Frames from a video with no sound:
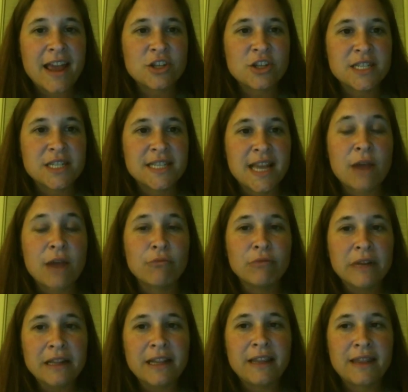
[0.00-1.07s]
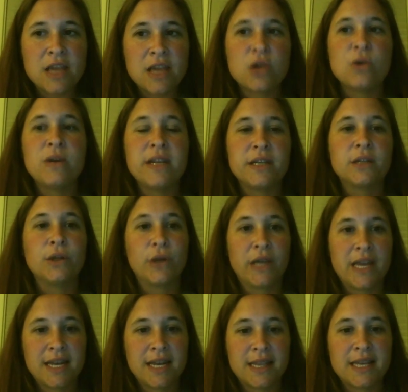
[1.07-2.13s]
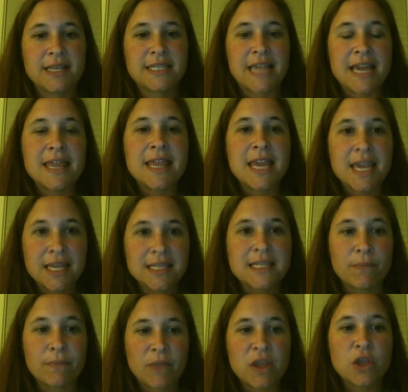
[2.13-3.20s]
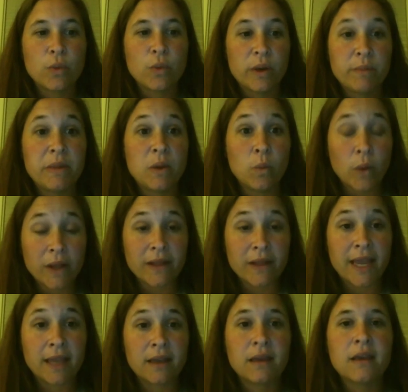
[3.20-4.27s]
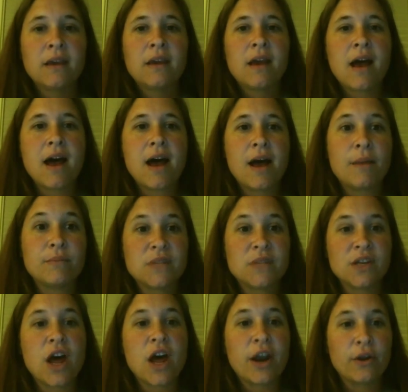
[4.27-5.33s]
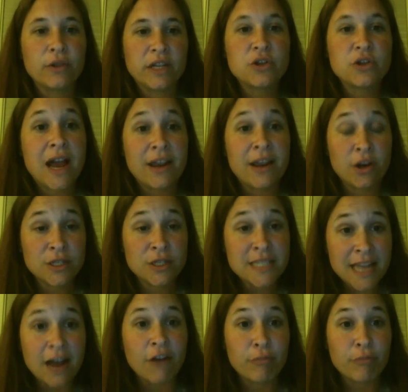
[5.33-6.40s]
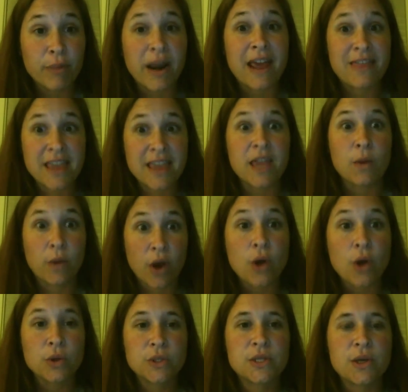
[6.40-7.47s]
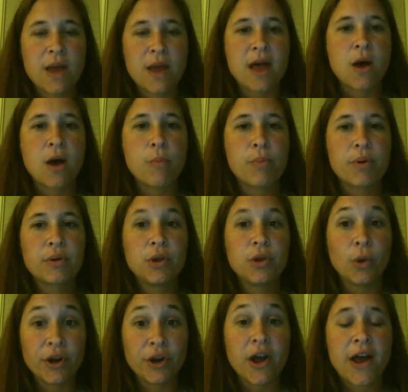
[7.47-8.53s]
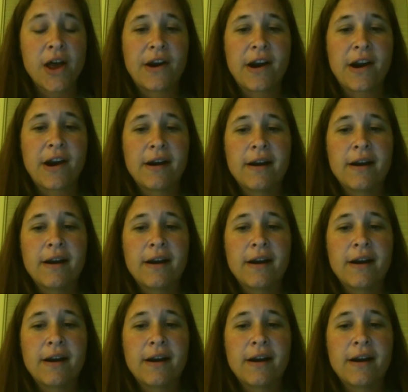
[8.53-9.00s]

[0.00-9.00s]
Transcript: And she said, I really think you need to look into this. I think it's something you would be willing to not only try yourself, but I think it would also help your daughter.